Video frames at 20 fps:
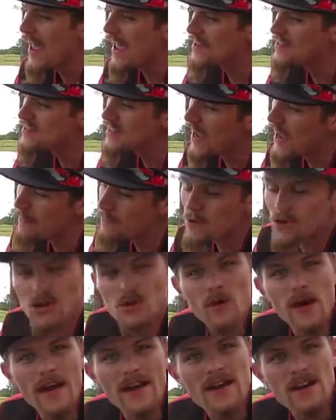It's time to
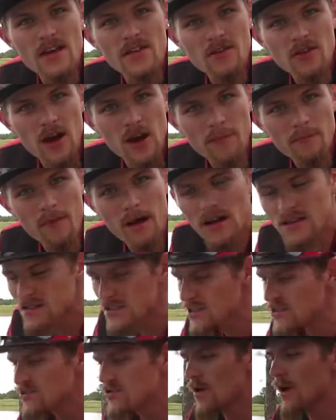do another
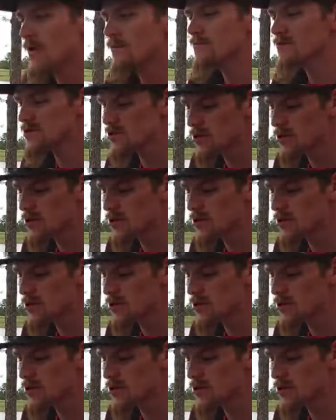unboxing so I'm